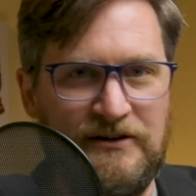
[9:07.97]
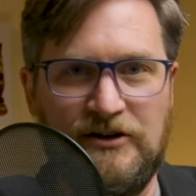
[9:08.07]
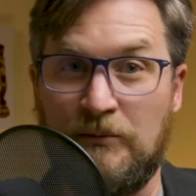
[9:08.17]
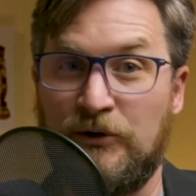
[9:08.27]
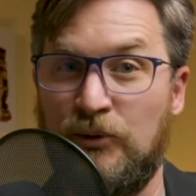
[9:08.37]

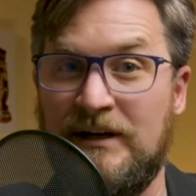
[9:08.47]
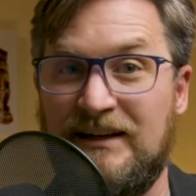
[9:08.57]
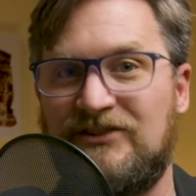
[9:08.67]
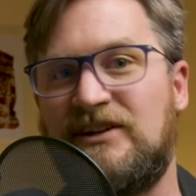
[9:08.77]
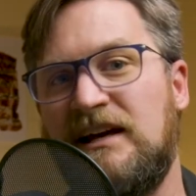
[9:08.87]
Number 3,
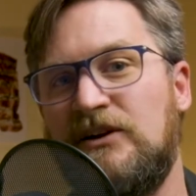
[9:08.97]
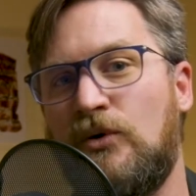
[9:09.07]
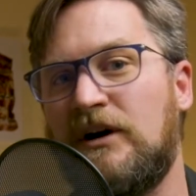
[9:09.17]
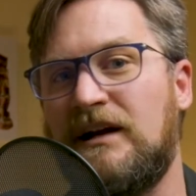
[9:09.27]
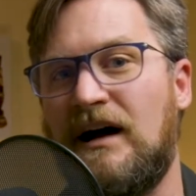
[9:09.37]
staying
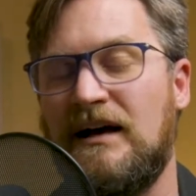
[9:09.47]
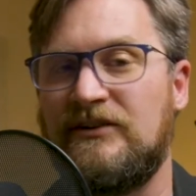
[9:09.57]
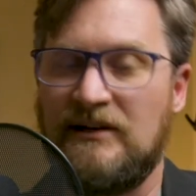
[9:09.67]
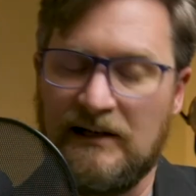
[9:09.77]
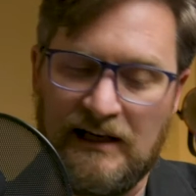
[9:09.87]

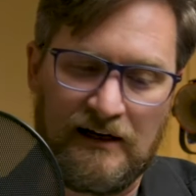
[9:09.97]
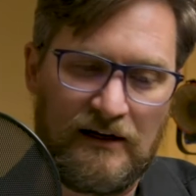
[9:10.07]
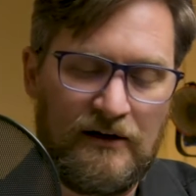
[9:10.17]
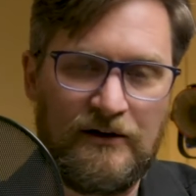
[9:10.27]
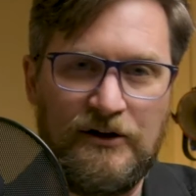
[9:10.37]
organized. And again,
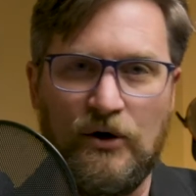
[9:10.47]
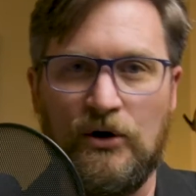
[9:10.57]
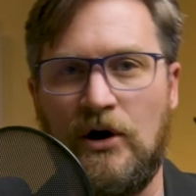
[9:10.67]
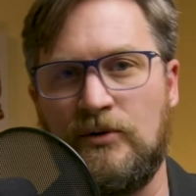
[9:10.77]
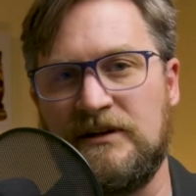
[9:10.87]

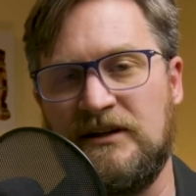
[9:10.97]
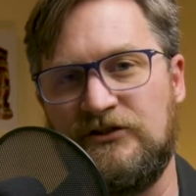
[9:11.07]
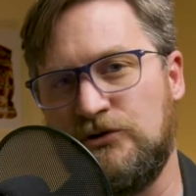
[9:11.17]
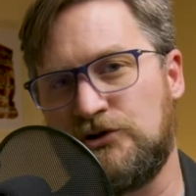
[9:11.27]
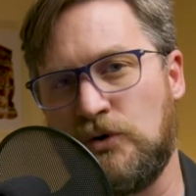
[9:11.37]
along with
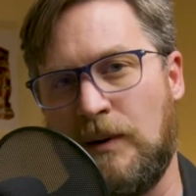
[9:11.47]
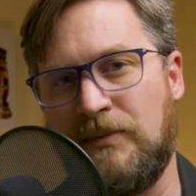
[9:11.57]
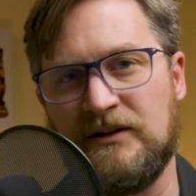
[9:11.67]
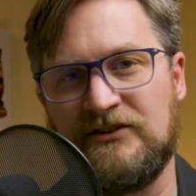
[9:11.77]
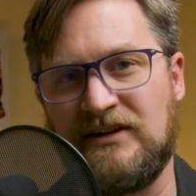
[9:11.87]
this, you show up
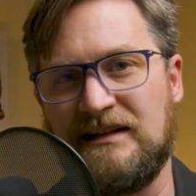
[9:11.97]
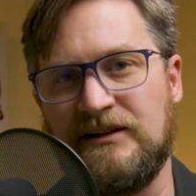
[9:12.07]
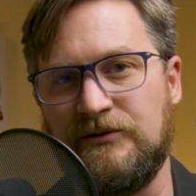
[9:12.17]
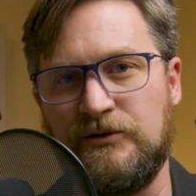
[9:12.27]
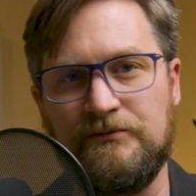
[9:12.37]
on set
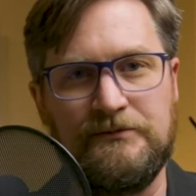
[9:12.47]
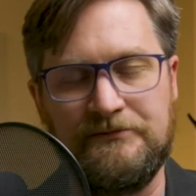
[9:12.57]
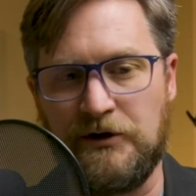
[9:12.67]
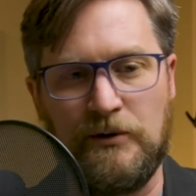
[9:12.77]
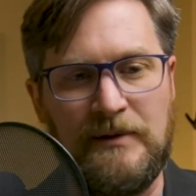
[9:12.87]
and,
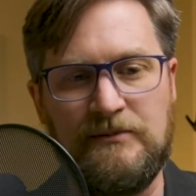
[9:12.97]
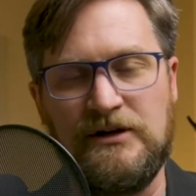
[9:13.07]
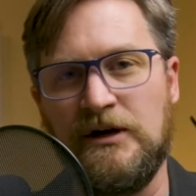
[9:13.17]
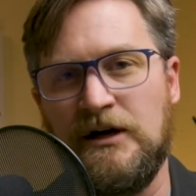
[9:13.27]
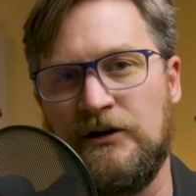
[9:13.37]

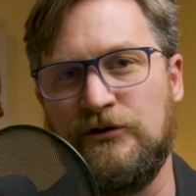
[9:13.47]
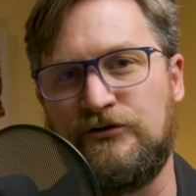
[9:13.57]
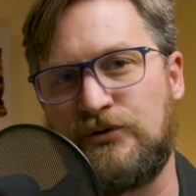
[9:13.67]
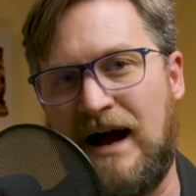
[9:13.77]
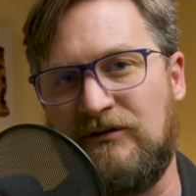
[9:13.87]
maybe you've
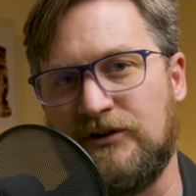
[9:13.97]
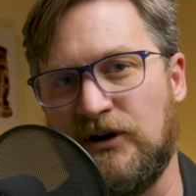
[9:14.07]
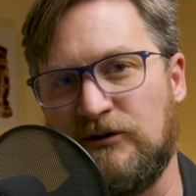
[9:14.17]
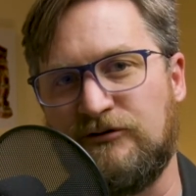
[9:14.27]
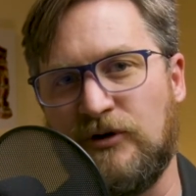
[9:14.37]
traveled
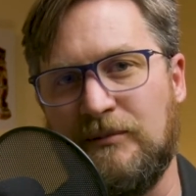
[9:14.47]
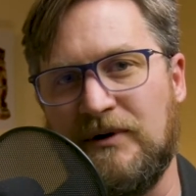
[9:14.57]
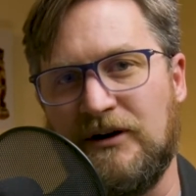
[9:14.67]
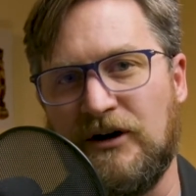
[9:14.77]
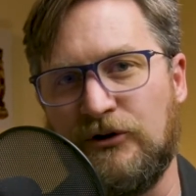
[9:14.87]
there from
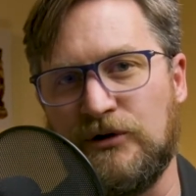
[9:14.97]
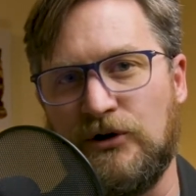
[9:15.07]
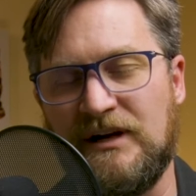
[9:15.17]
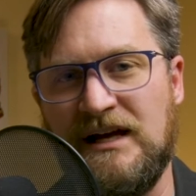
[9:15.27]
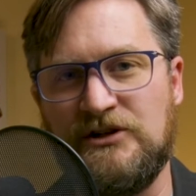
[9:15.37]
another
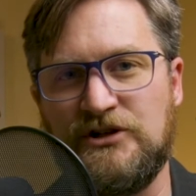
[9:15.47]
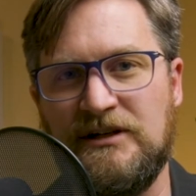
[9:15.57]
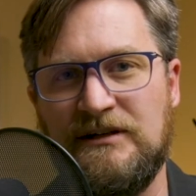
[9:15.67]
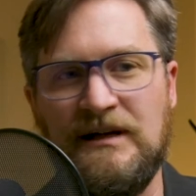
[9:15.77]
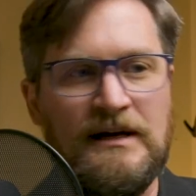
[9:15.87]

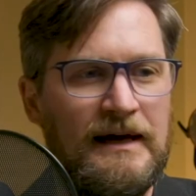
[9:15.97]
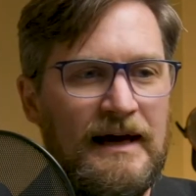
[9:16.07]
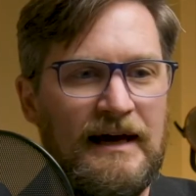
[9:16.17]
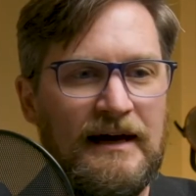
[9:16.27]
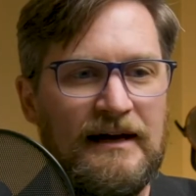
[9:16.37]
location
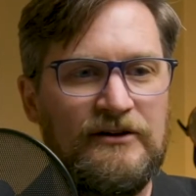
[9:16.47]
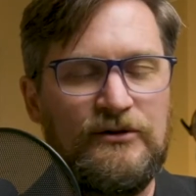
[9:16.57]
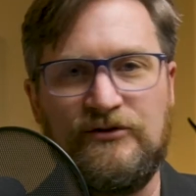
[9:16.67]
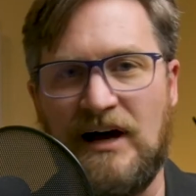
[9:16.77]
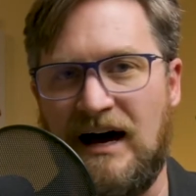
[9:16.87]
and
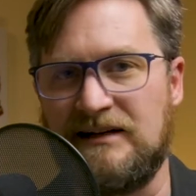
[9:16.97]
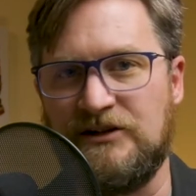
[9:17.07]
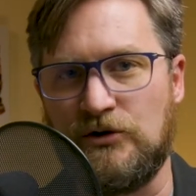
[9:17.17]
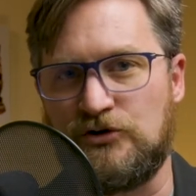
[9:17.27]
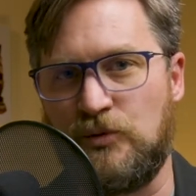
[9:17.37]
you've got,
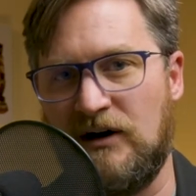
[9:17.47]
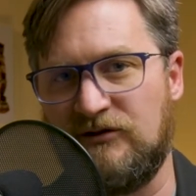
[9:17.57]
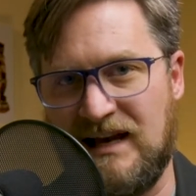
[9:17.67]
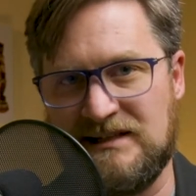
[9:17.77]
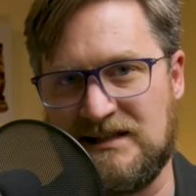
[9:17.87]

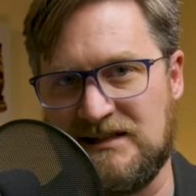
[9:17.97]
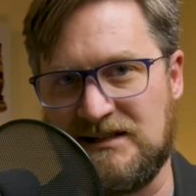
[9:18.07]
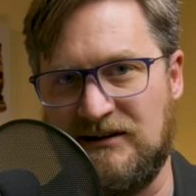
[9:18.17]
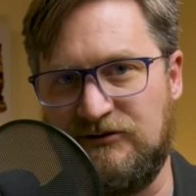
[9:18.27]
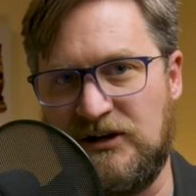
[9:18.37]
12 cases
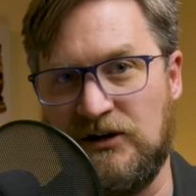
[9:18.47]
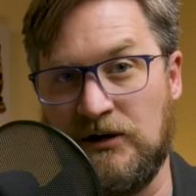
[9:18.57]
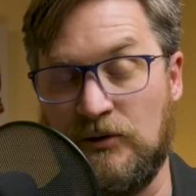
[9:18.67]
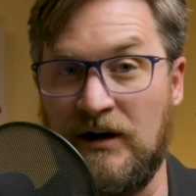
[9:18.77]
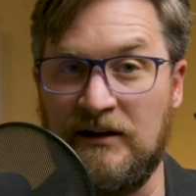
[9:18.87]
of
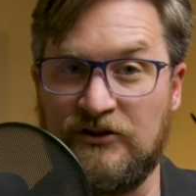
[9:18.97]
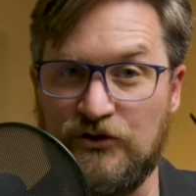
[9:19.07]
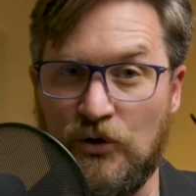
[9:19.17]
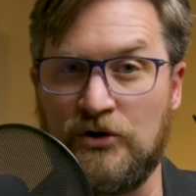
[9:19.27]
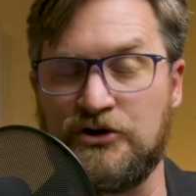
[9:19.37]
gear. Well, it's
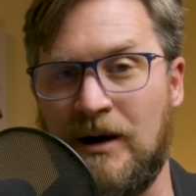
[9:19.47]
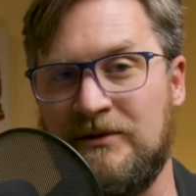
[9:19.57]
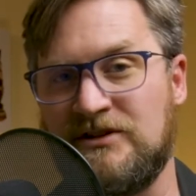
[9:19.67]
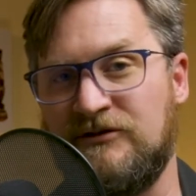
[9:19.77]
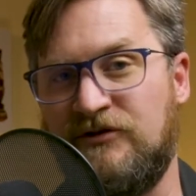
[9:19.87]
your job
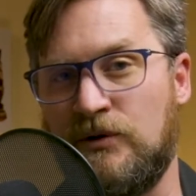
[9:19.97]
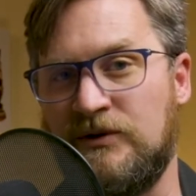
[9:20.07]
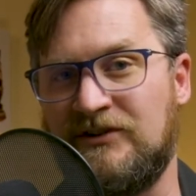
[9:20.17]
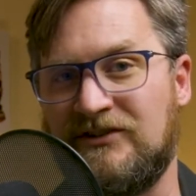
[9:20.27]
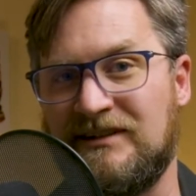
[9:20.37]
as the photo
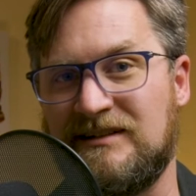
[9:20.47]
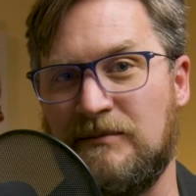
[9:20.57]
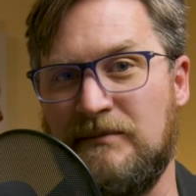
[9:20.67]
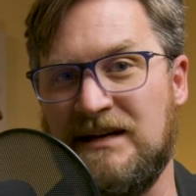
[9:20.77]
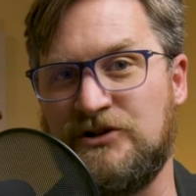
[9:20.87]
assistant to
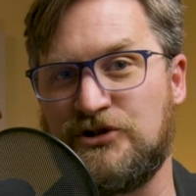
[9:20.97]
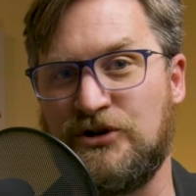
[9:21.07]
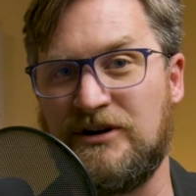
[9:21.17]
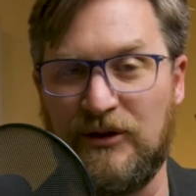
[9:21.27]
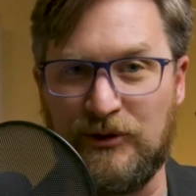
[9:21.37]
make
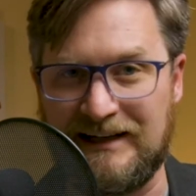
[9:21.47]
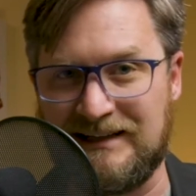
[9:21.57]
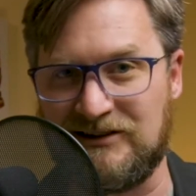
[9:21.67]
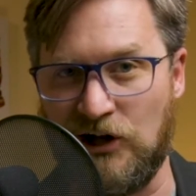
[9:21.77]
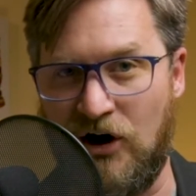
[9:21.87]
sure nothing
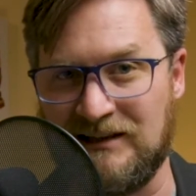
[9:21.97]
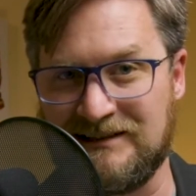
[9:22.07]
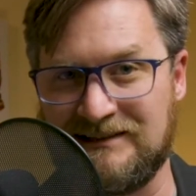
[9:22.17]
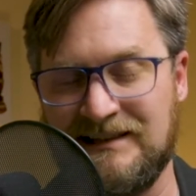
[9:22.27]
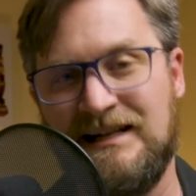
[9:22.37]
gets
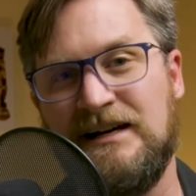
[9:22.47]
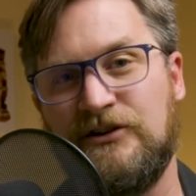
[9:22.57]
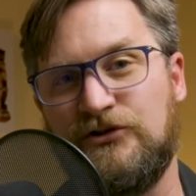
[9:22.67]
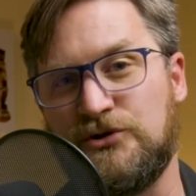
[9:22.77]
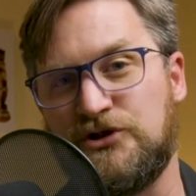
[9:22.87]
lost.
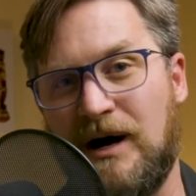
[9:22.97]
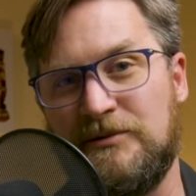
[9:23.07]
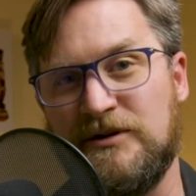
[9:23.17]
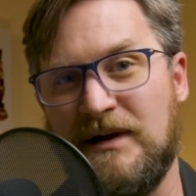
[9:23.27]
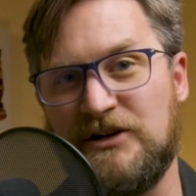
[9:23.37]
It's your job
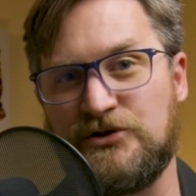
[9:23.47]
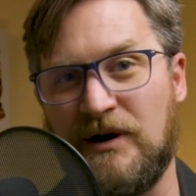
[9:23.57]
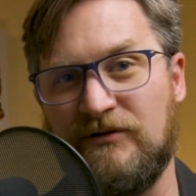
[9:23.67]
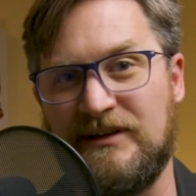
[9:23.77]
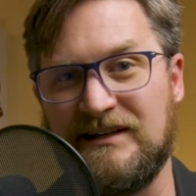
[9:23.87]
to make sure
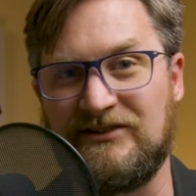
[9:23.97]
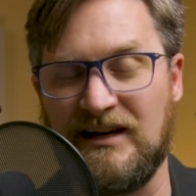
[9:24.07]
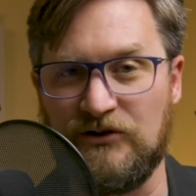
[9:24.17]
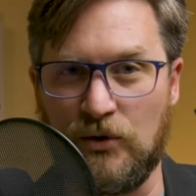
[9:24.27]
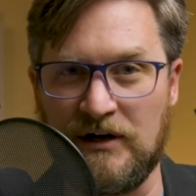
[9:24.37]
everything
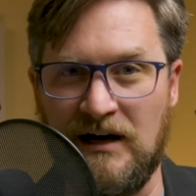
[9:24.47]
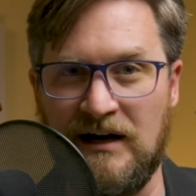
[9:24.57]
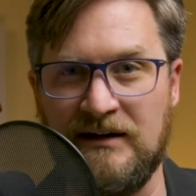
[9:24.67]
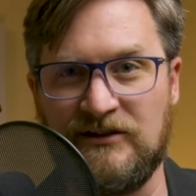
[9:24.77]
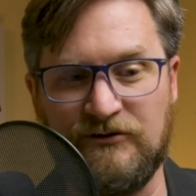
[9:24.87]
stays
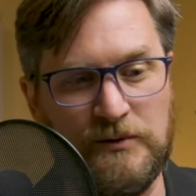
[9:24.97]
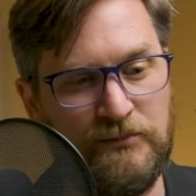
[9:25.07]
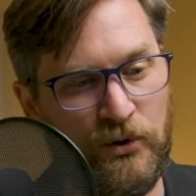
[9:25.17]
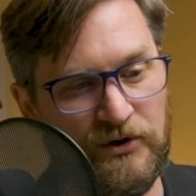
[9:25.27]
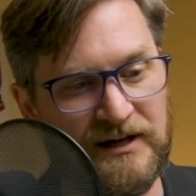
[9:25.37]
organized. If you
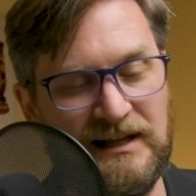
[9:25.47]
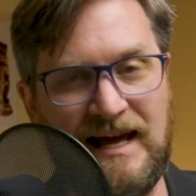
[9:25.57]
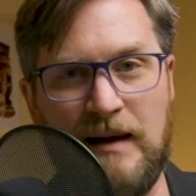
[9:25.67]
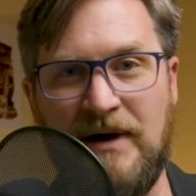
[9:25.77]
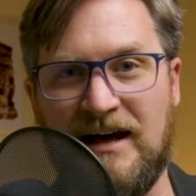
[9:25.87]
pulled a
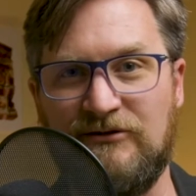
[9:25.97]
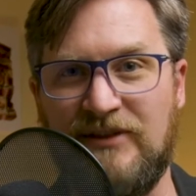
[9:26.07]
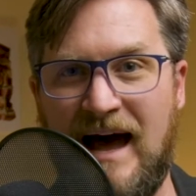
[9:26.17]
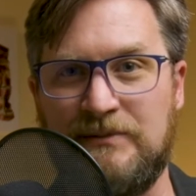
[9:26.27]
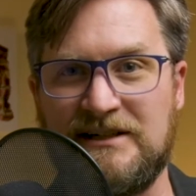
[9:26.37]
clamp out of
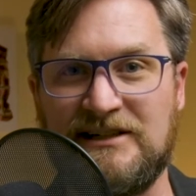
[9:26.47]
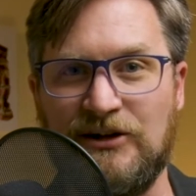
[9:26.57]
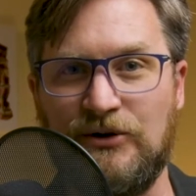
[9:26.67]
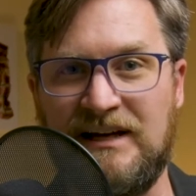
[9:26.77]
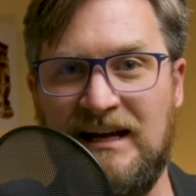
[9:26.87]
that
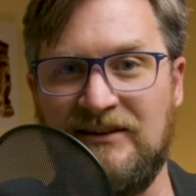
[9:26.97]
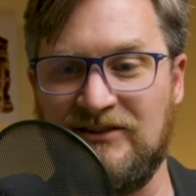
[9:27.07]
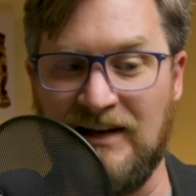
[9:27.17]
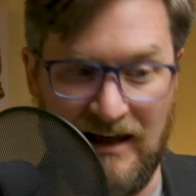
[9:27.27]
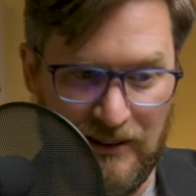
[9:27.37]
particular
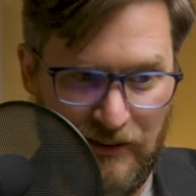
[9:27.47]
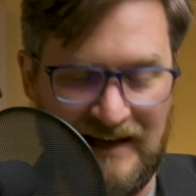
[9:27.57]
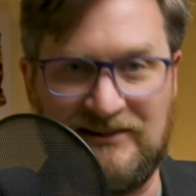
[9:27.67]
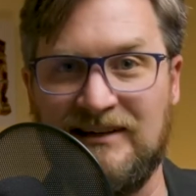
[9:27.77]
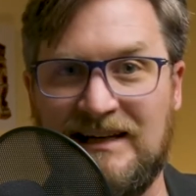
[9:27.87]
case,
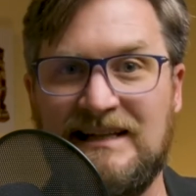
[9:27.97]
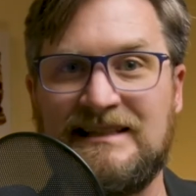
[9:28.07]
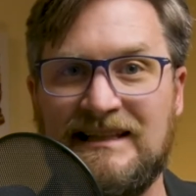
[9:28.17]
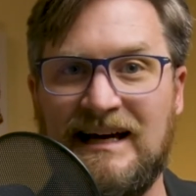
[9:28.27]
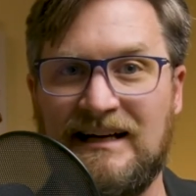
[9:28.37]
that's the case
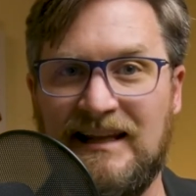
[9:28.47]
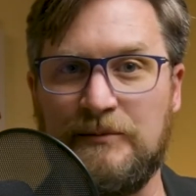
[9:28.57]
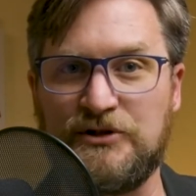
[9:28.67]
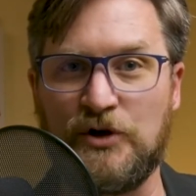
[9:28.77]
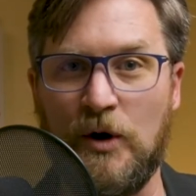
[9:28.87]
that
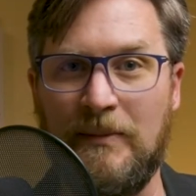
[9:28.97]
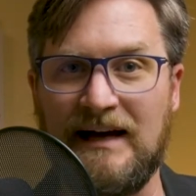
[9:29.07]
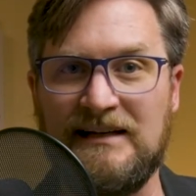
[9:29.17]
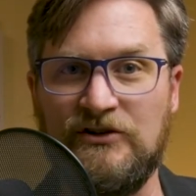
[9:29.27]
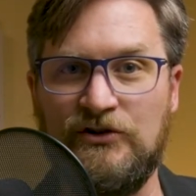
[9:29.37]
clamp should go
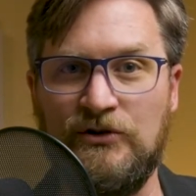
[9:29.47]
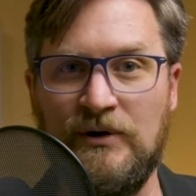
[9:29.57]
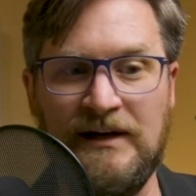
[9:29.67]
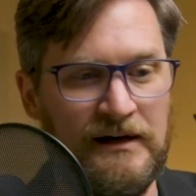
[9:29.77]
back into.